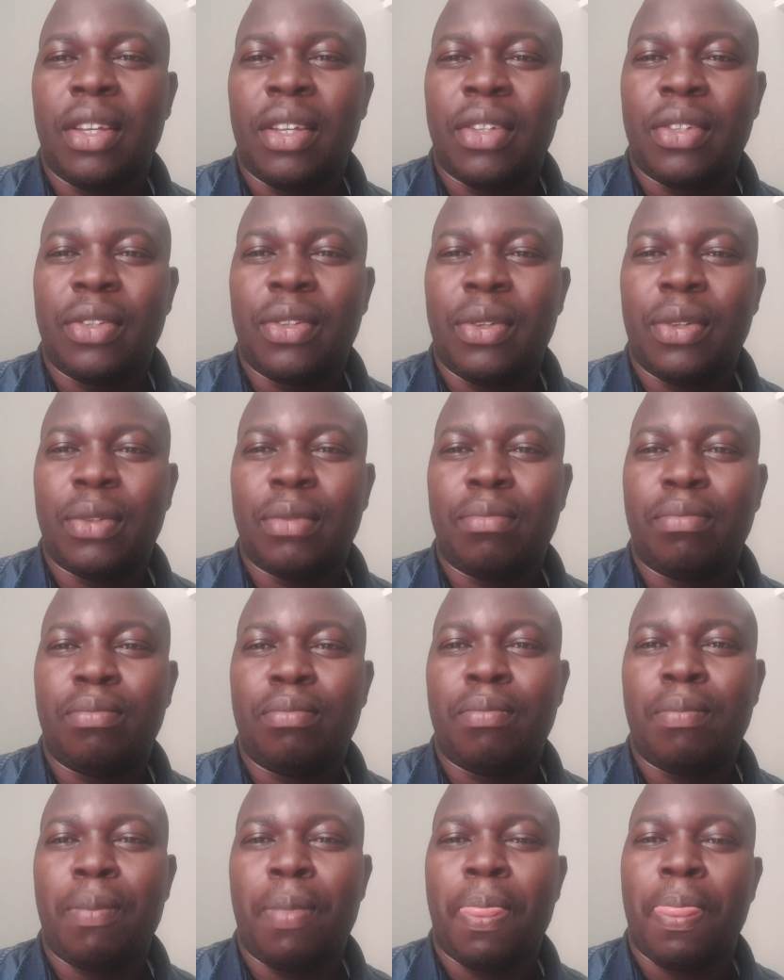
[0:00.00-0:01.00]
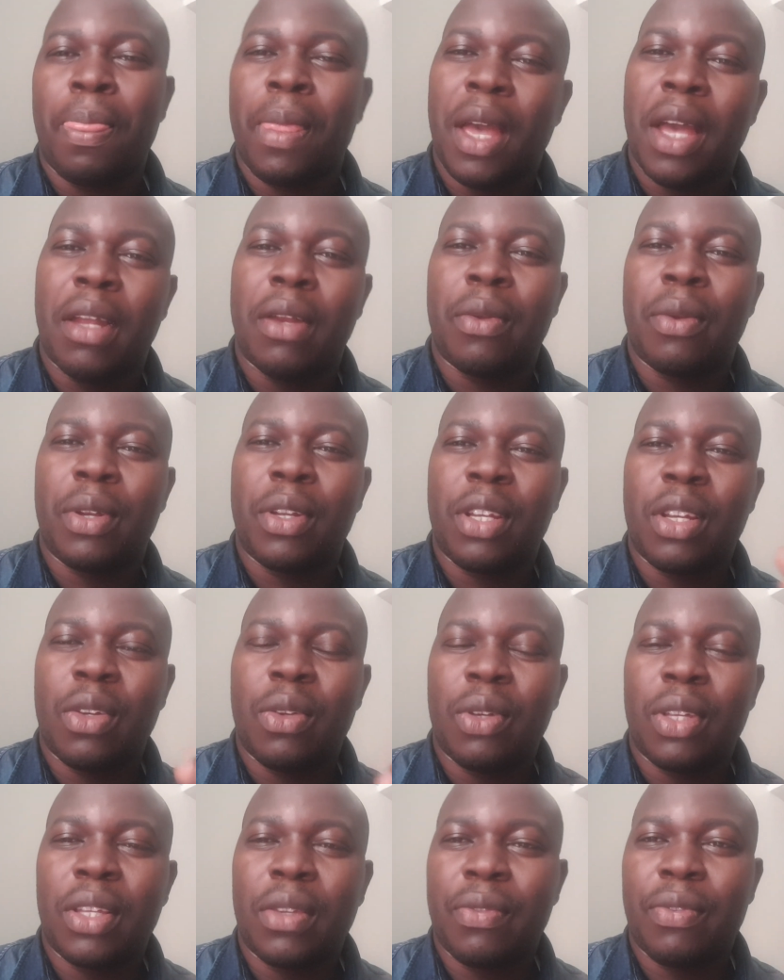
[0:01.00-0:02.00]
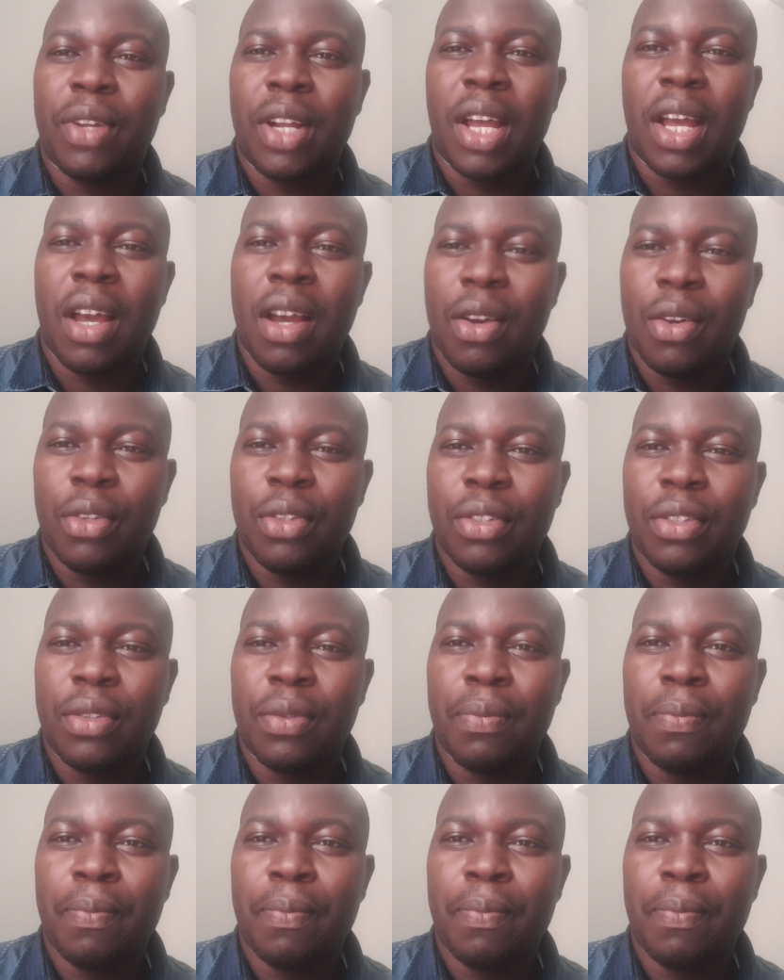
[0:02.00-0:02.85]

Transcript: So, and when you're looking for a house,